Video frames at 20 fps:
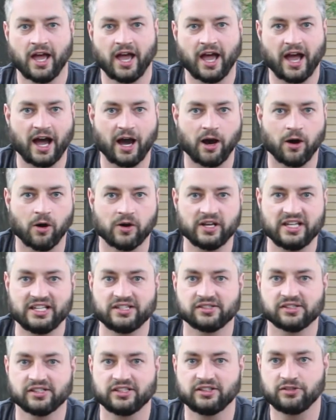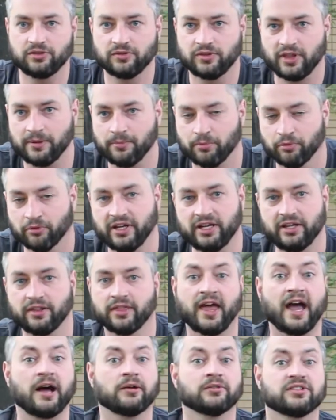How easily do they breathe?
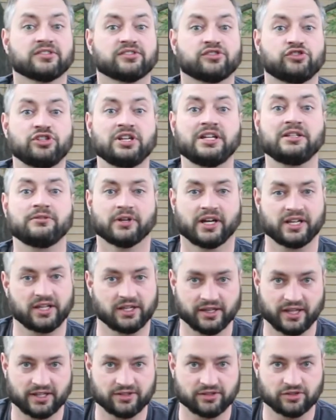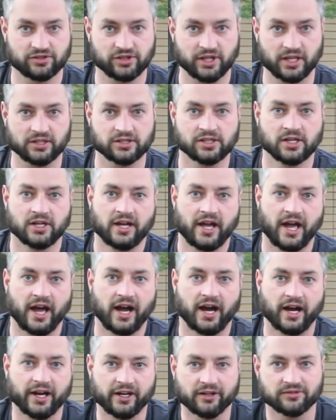How does gene regulation change at
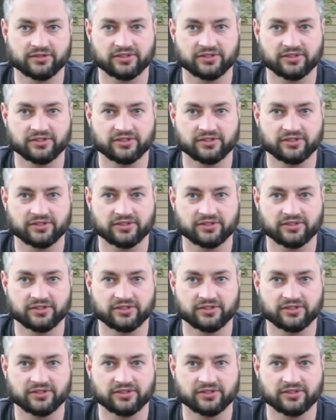higher